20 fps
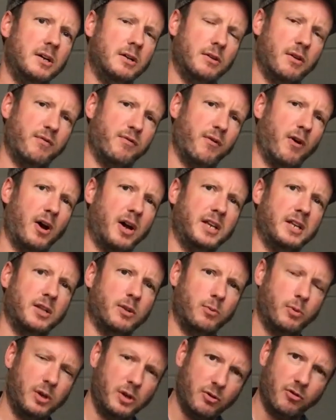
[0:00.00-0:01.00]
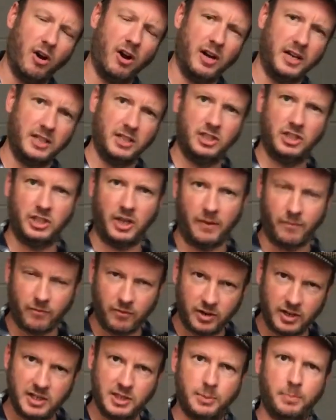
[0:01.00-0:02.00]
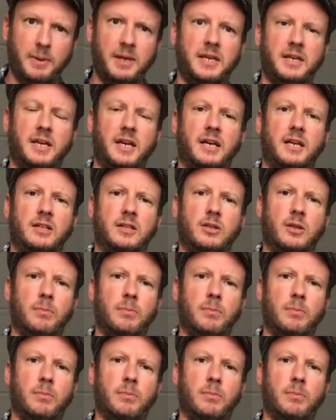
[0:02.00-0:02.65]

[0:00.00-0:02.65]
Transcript: The finer that we grind, generally speaking,